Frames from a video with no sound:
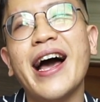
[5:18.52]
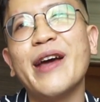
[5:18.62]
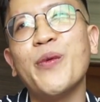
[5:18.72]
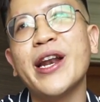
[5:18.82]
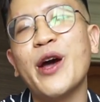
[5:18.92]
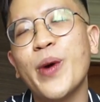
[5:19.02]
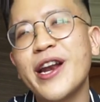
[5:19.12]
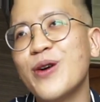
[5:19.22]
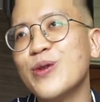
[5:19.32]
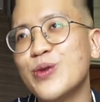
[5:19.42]
when I went
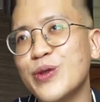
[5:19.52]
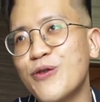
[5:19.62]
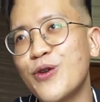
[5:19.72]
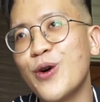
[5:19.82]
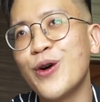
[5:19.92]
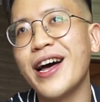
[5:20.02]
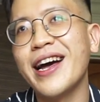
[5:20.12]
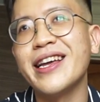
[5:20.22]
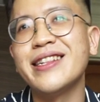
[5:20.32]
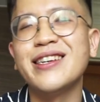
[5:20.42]
out to the road,
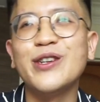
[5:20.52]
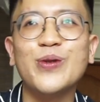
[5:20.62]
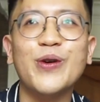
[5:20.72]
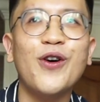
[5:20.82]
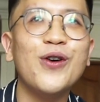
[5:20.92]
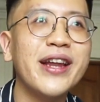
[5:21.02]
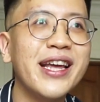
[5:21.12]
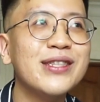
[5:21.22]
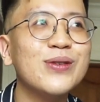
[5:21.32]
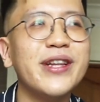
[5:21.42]
I turned into the wrong
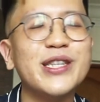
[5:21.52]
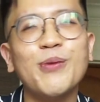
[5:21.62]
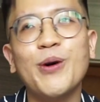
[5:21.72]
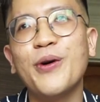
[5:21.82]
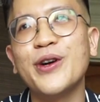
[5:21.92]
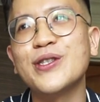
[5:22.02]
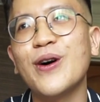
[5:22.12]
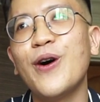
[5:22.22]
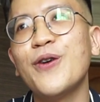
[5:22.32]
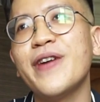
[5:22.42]
lane, so that's more points
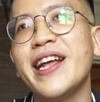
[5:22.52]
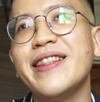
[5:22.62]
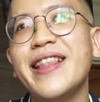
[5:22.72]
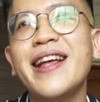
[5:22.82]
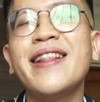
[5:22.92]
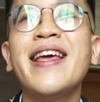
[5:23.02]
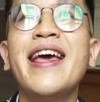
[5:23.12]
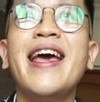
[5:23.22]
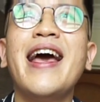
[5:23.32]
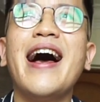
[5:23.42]
off. And then
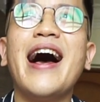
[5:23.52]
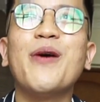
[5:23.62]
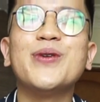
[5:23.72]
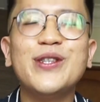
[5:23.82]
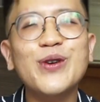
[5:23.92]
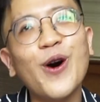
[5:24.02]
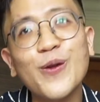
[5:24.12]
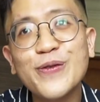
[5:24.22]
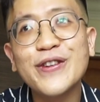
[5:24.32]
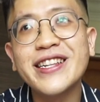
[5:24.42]
I was still
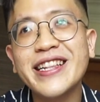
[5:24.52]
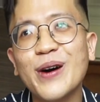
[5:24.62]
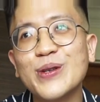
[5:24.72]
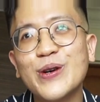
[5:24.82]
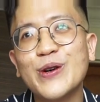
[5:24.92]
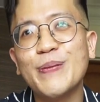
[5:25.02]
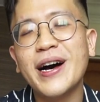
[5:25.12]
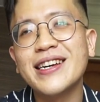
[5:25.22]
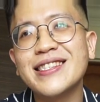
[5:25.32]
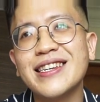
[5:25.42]
confident that I was gonna
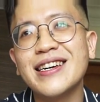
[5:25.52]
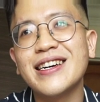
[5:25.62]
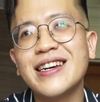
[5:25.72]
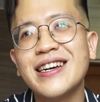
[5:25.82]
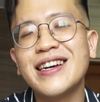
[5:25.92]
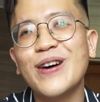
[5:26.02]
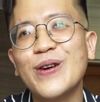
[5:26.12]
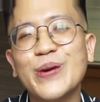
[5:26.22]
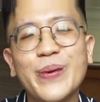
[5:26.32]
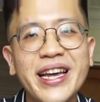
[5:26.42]
pass
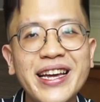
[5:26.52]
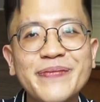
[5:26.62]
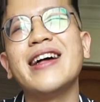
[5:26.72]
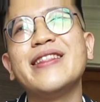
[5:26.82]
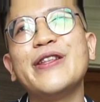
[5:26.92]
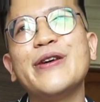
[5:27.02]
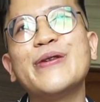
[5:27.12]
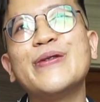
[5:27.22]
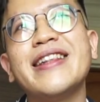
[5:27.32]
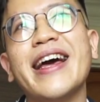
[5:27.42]
all the way
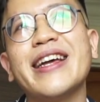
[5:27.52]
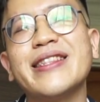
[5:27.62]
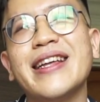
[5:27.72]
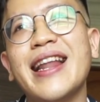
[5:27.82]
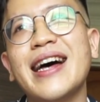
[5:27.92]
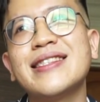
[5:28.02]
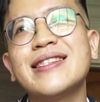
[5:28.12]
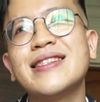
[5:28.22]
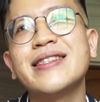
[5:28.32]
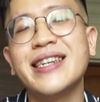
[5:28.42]
until like the
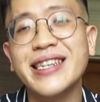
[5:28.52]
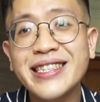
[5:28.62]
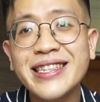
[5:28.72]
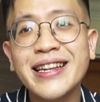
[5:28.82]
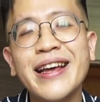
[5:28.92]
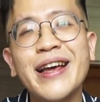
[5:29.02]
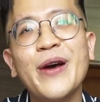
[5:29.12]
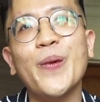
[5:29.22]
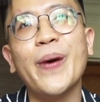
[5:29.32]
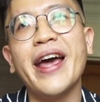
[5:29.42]
last turn,
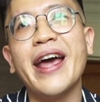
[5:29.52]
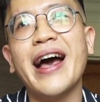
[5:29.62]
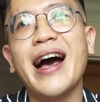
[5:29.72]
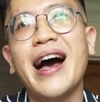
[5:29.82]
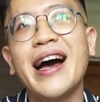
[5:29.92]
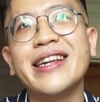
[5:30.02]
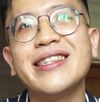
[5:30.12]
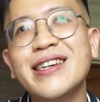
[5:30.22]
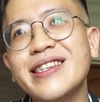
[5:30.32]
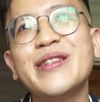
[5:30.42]
where I
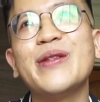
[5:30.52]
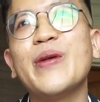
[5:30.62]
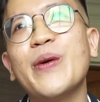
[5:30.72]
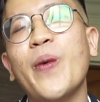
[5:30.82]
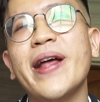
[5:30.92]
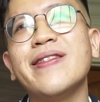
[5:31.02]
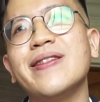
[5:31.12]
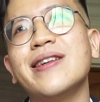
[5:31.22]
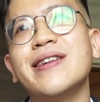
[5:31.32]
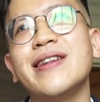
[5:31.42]
turned when
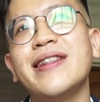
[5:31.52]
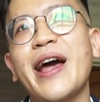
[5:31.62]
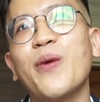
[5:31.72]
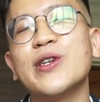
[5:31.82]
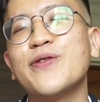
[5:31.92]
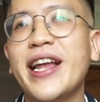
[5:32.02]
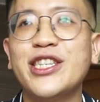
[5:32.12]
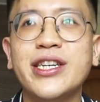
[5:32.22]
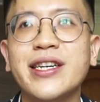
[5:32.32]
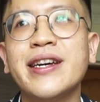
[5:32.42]
the light was
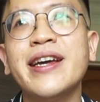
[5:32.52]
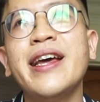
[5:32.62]
flashing.